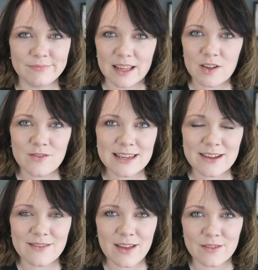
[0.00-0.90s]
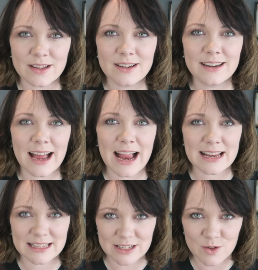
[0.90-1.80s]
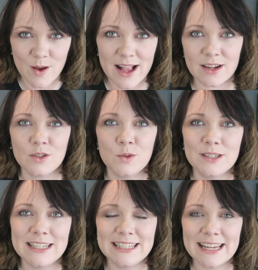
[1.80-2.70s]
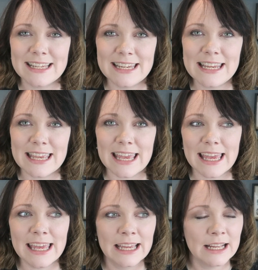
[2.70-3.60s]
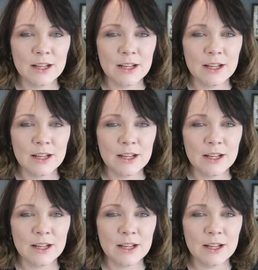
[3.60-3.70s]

now you're in year eleven and this is your actual G C S E year,